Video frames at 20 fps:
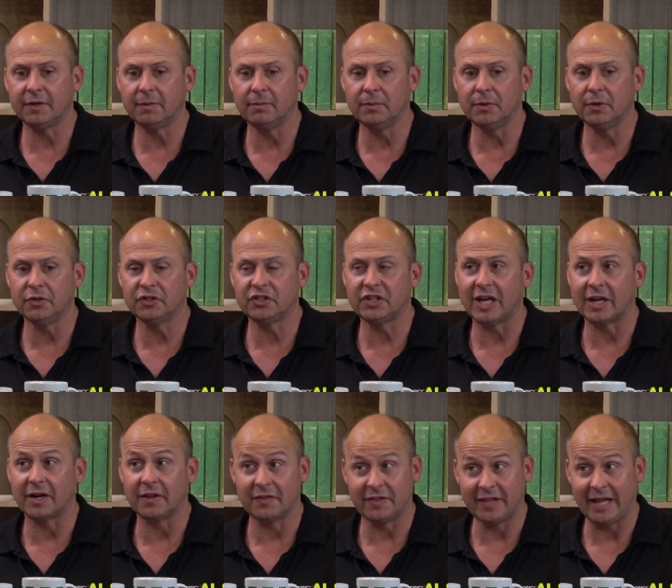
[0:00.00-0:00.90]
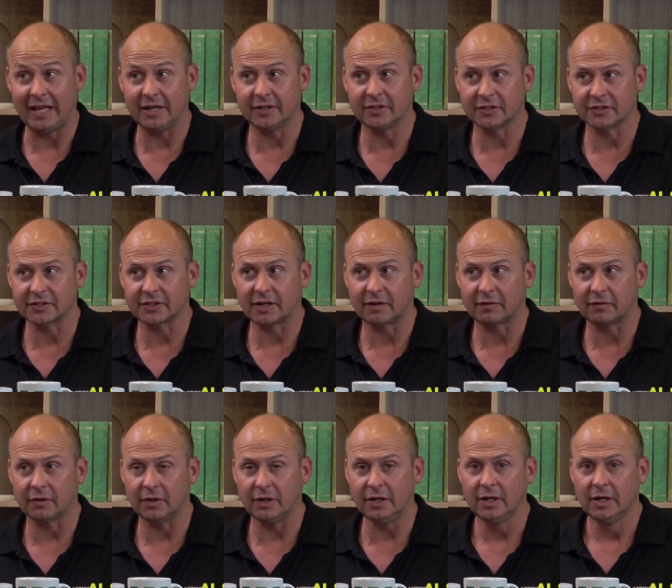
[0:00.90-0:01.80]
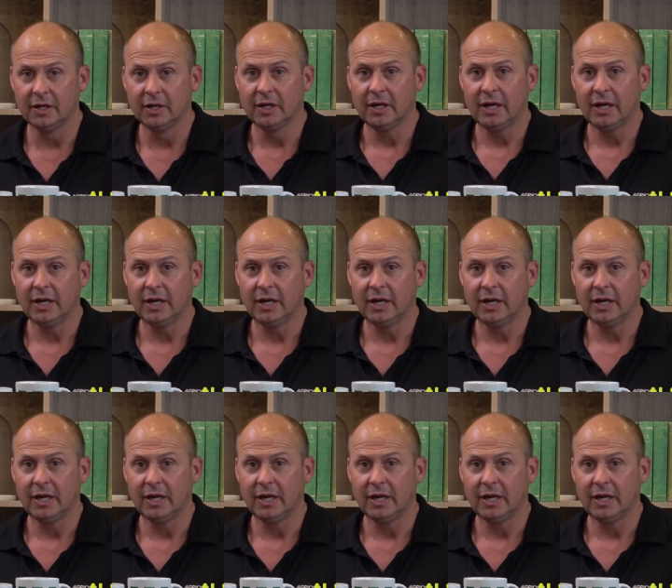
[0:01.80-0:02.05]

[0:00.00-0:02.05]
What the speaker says: emerged out of that discovery,